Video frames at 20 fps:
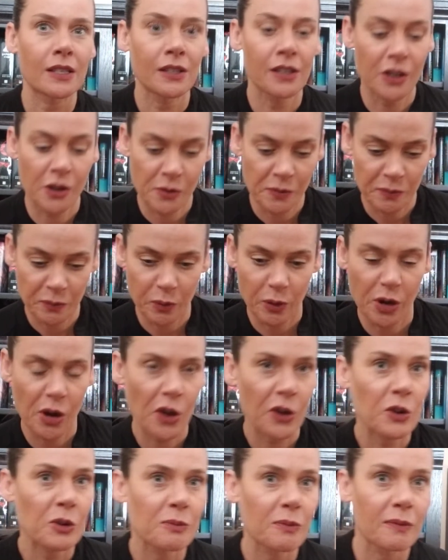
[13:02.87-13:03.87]
you know, we're
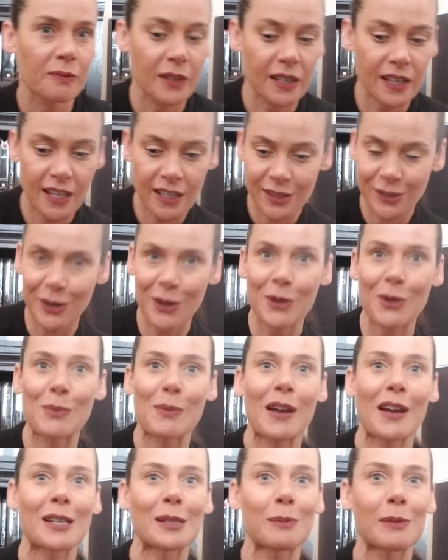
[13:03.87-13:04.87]
home. The kids are home. My
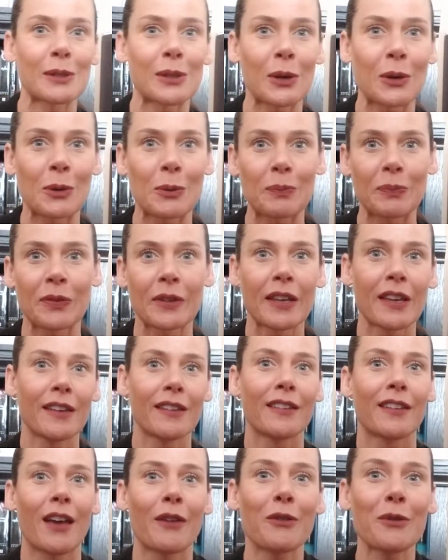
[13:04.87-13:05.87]
husband's home.
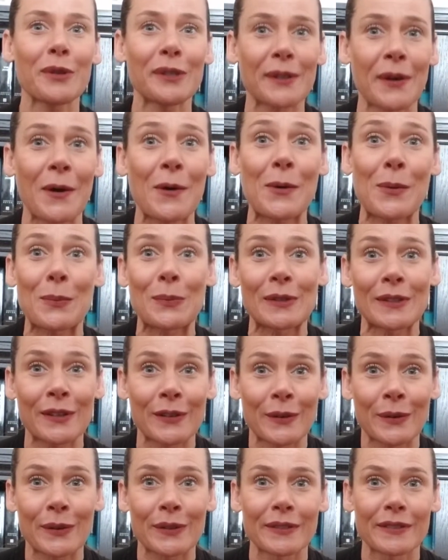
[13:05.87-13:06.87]
Everyone's home.
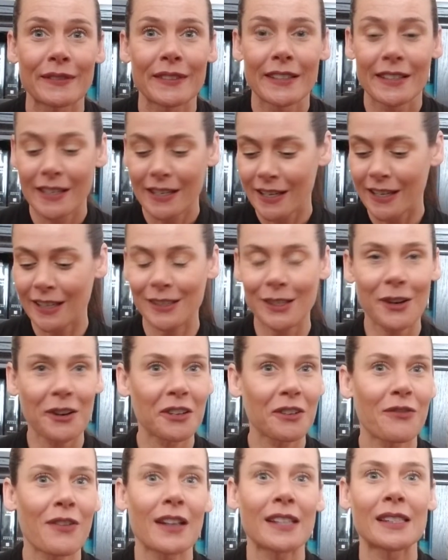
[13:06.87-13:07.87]
So it's hard
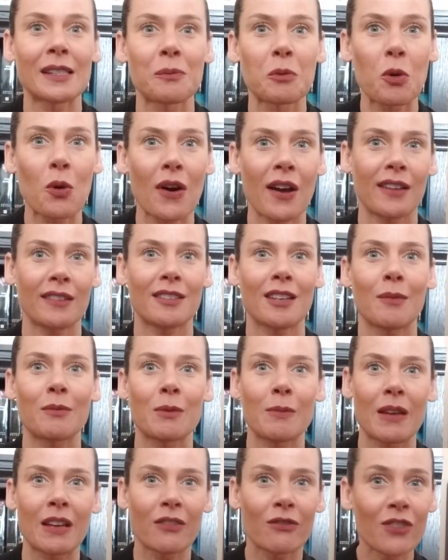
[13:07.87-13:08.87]
to find some quiet time to
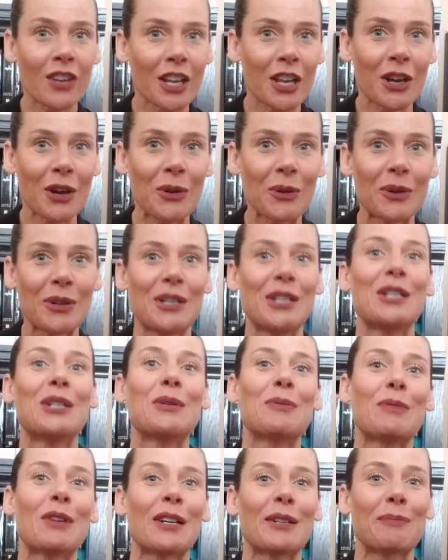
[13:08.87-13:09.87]
make a video,
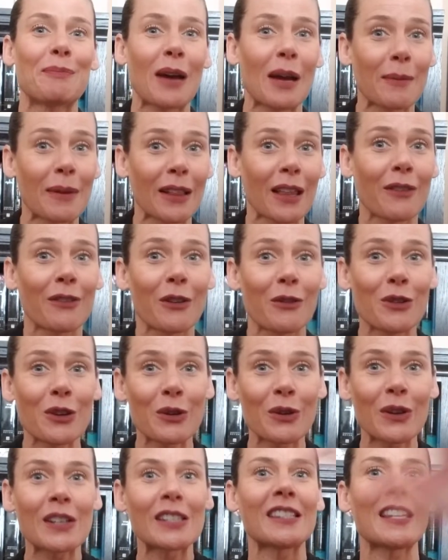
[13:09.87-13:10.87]
but bye my lovely
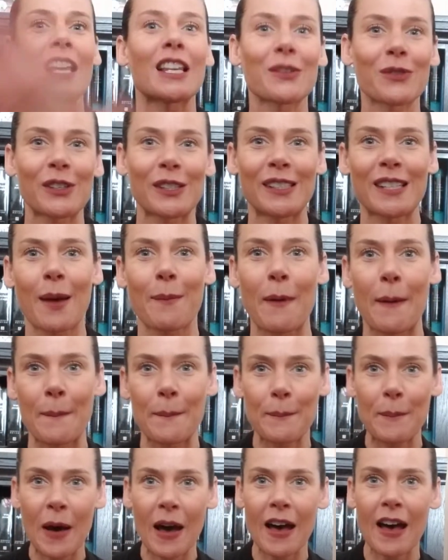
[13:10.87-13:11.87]
viewers. Thanks for stopping
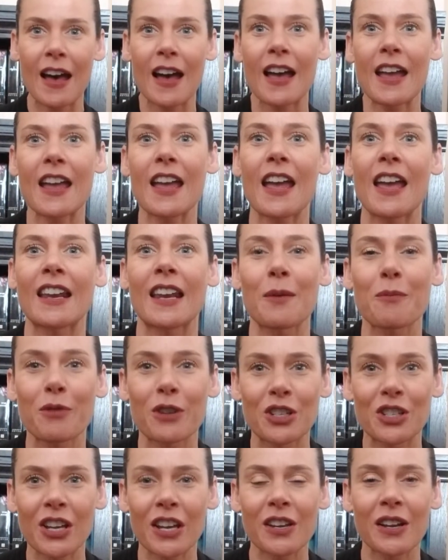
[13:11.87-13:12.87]
by, and I
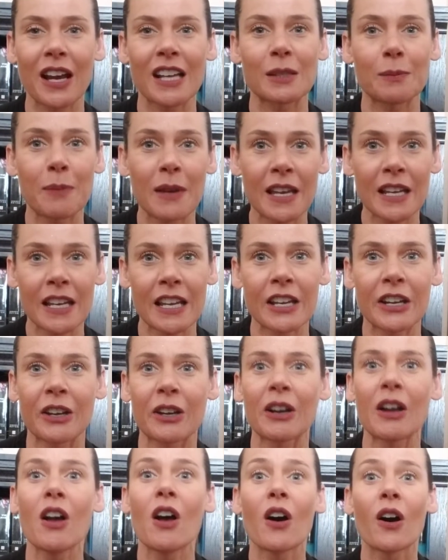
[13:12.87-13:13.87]
appreciate you guys being
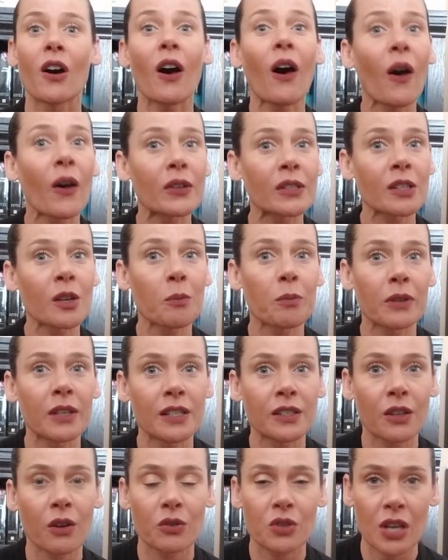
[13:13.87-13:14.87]
here. Also,
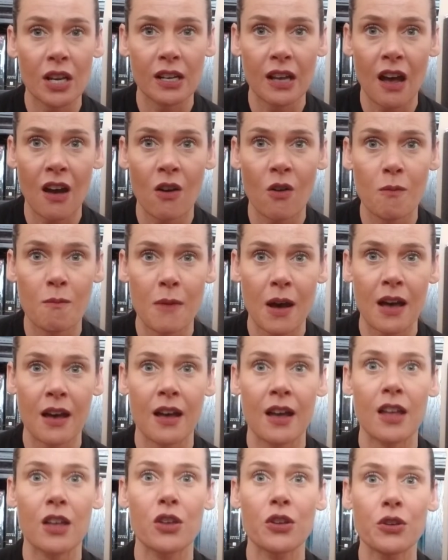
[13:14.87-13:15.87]
please go check out
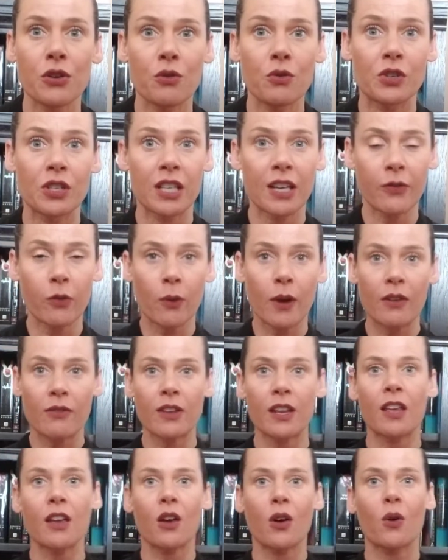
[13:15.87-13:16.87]
my huge giveaway
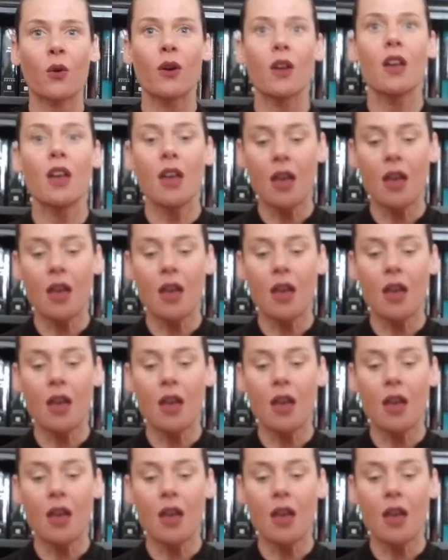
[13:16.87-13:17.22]
video,